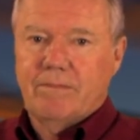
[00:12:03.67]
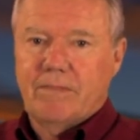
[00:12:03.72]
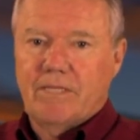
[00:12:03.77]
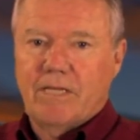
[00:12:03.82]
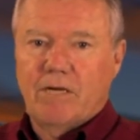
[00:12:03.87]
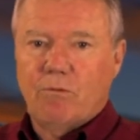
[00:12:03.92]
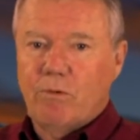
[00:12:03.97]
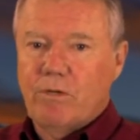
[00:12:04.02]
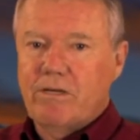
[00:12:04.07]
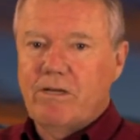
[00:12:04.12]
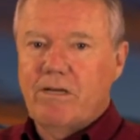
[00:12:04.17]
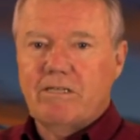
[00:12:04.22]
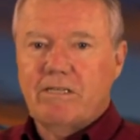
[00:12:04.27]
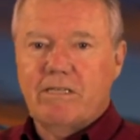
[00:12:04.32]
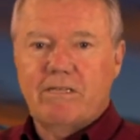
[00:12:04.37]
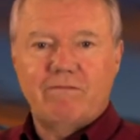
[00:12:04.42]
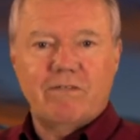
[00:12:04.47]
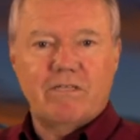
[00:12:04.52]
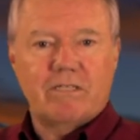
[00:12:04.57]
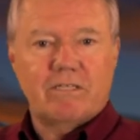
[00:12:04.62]
Now, we're not
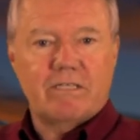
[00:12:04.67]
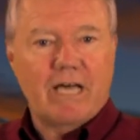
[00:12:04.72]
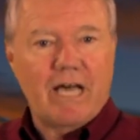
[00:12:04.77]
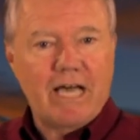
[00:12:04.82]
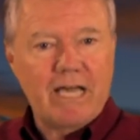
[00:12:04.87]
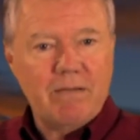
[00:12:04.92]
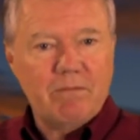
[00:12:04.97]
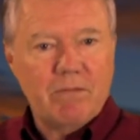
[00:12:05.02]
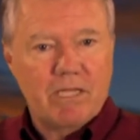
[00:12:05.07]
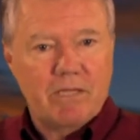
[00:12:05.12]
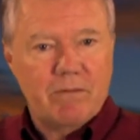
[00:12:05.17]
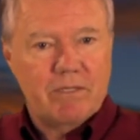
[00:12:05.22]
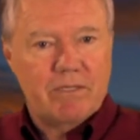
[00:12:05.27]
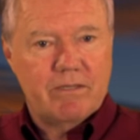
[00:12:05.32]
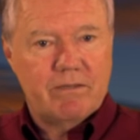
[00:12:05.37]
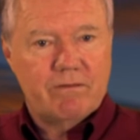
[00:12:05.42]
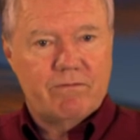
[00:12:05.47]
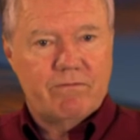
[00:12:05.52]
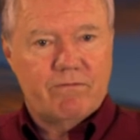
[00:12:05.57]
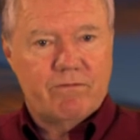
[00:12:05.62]
given a time limit
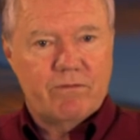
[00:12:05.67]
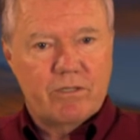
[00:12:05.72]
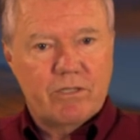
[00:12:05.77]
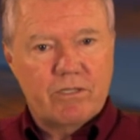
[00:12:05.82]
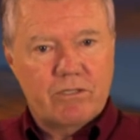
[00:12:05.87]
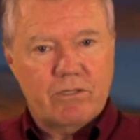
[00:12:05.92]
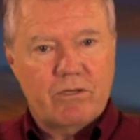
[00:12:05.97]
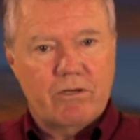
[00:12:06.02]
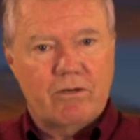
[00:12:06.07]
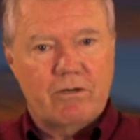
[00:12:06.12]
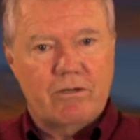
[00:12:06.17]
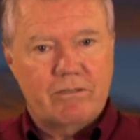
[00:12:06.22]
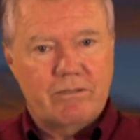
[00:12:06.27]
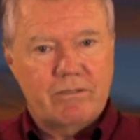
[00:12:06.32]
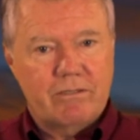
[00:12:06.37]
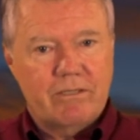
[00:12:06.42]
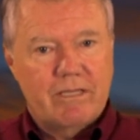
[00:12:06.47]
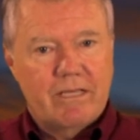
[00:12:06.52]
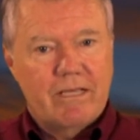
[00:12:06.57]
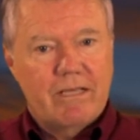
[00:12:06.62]
for this
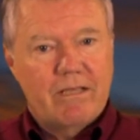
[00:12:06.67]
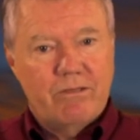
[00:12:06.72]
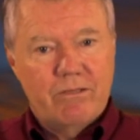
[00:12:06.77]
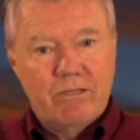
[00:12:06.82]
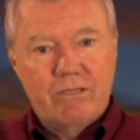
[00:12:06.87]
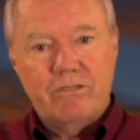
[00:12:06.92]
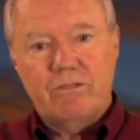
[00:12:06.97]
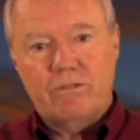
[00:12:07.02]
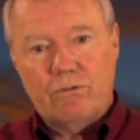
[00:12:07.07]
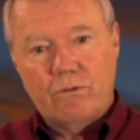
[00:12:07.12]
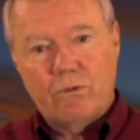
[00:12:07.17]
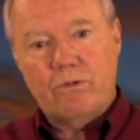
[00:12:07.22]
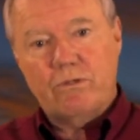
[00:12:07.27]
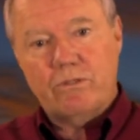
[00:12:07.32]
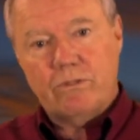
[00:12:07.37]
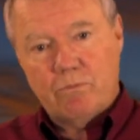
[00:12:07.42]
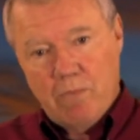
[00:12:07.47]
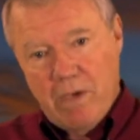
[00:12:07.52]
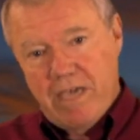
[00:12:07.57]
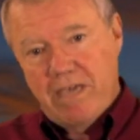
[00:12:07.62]
curse. These
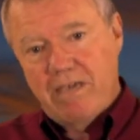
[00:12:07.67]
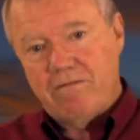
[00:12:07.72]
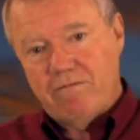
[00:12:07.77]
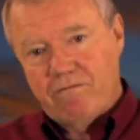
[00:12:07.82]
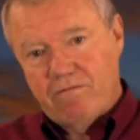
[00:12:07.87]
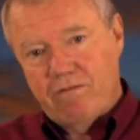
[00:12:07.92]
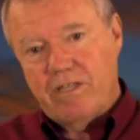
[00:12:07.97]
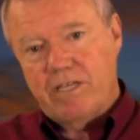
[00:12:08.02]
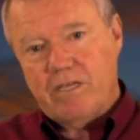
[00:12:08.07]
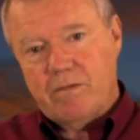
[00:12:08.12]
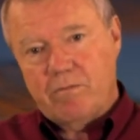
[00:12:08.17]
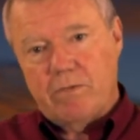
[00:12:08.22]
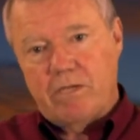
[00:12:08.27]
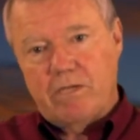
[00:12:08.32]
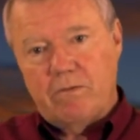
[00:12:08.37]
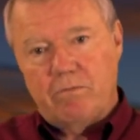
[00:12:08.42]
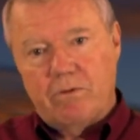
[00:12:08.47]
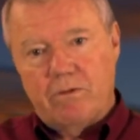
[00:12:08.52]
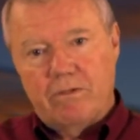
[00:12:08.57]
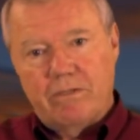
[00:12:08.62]
sores may inflict
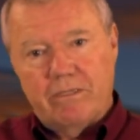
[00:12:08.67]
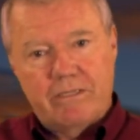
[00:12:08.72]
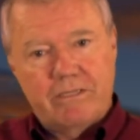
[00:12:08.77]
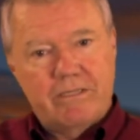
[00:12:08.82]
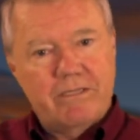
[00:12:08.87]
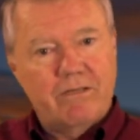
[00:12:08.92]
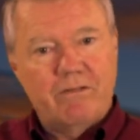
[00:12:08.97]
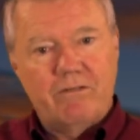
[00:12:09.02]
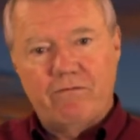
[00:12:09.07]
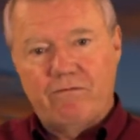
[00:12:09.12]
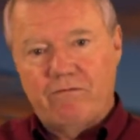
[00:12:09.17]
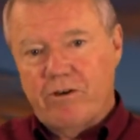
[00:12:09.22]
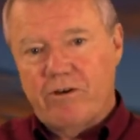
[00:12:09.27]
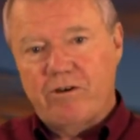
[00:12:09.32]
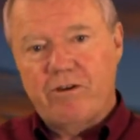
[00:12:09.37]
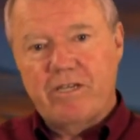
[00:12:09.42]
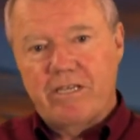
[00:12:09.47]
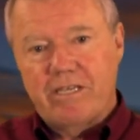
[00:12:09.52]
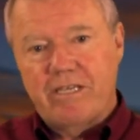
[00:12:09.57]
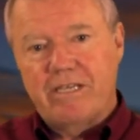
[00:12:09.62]
people until the
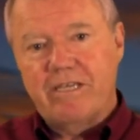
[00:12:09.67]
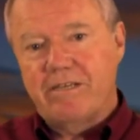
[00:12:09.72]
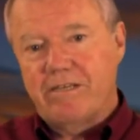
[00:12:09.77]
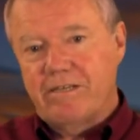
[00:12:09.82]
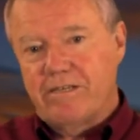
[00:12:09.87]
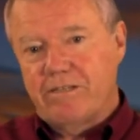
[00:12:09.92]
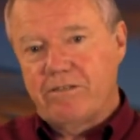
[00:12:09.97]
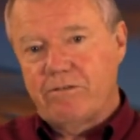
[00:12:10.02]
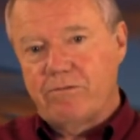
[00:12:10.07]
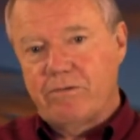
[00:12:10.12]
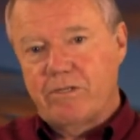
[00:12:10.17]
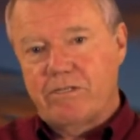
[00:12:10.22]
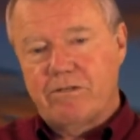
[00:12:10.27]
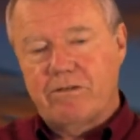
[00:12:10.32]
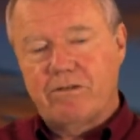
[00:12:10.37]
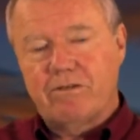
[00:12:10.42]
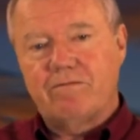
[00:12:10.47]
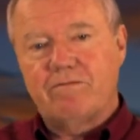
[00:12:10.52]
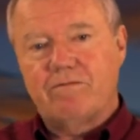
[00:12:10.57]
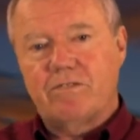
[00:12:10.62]
very end at the
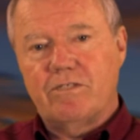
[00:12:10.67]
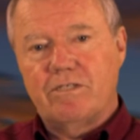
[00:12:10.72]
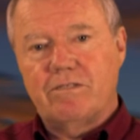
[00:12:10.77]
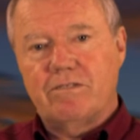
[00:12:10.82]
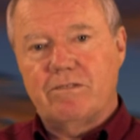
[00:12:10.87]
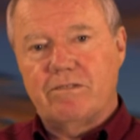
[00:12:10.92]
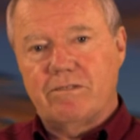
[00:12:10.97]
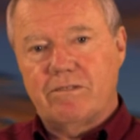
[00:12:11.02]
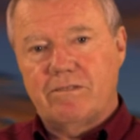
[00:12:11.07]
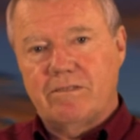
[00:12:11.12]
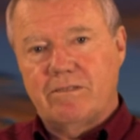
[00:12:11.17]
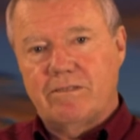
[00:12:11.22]
return of Jesus.